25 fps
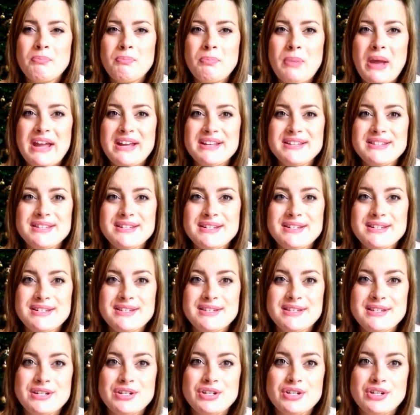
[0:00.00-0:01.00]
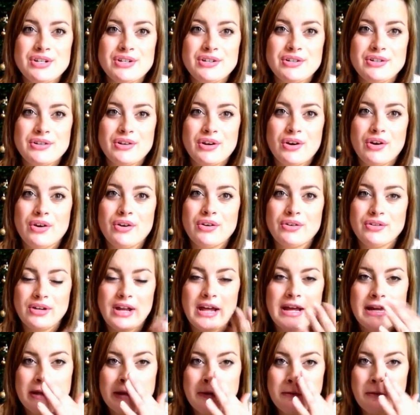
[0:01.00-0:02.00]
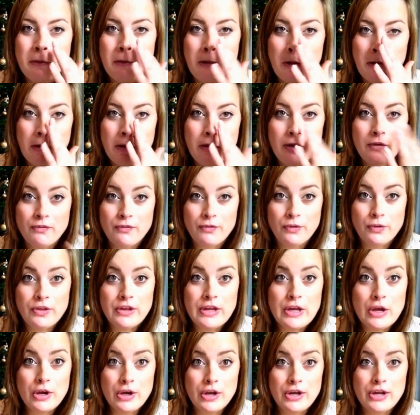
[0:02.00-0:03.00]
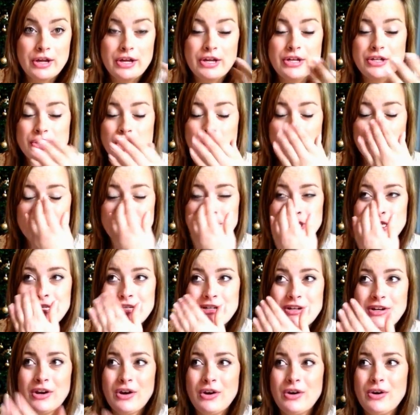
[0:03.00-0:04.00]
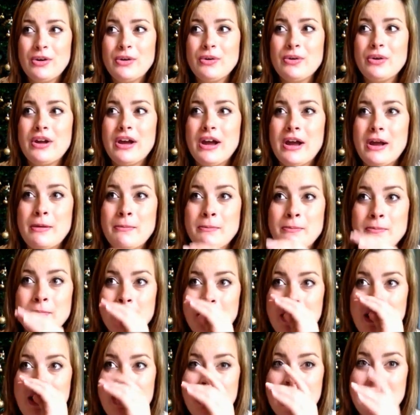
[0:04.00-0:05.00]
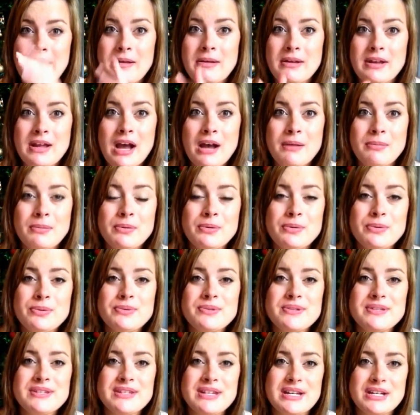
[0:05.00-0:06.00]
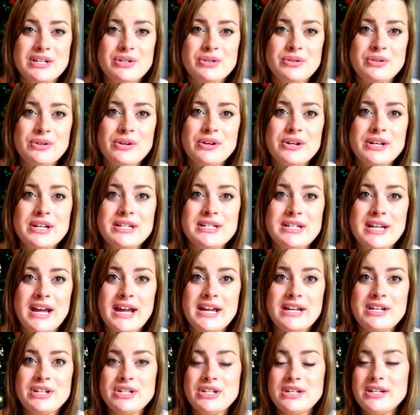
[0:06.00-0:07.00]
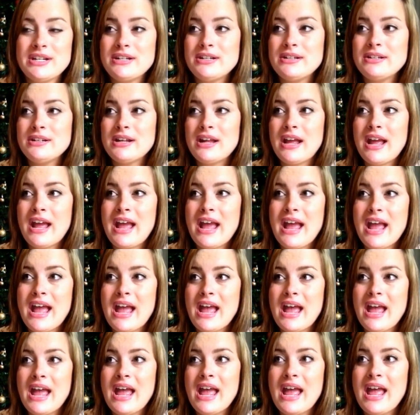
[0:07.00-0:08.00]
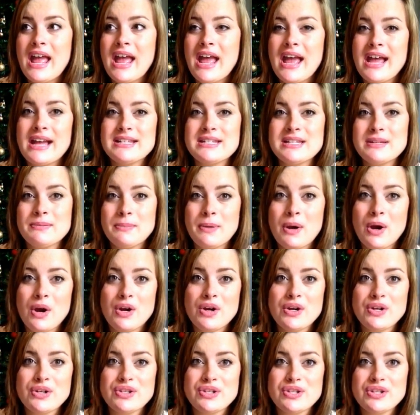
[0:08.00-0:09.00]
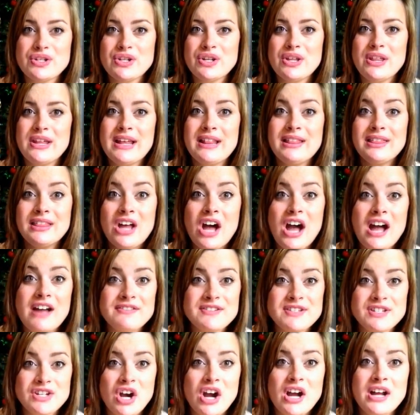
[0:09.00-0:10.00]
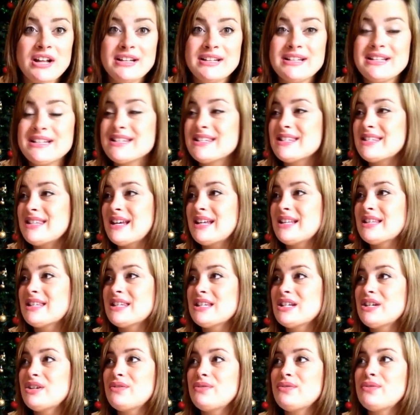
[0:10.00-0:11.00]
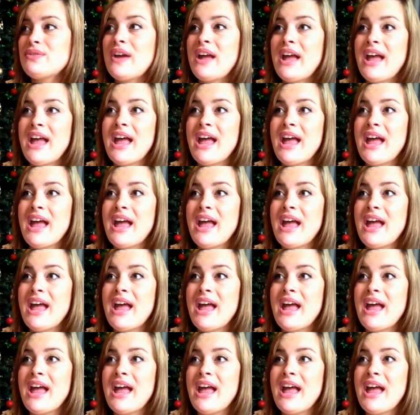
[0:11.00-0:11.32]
base a decision on, like, for the adoption on a couple's sexual orientation as opposed to their lifestyle, in the sense of